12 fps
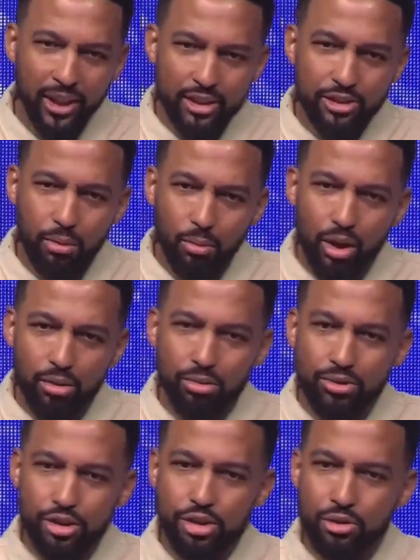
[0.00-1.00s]
He's the one who
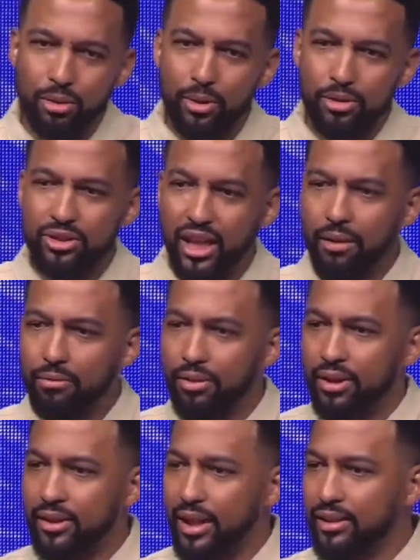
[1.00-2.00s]
distributes
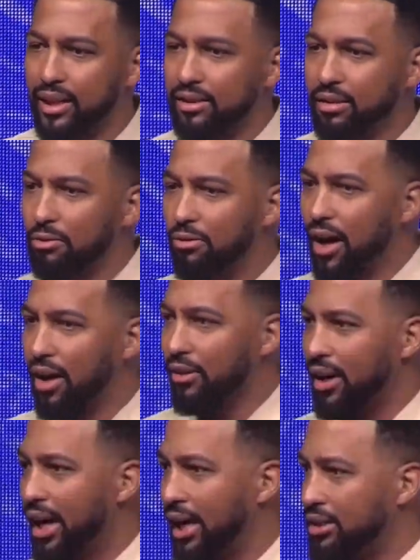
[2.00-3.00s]
everything that the
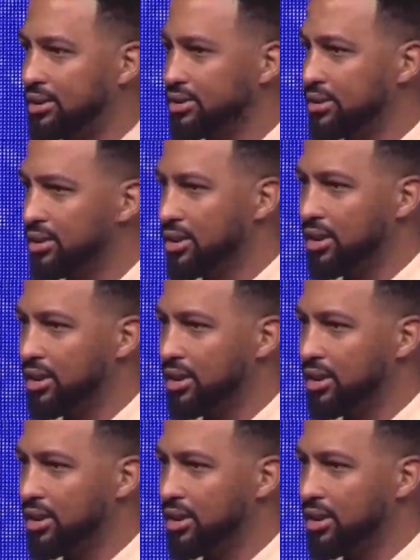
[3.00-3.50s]
Father has.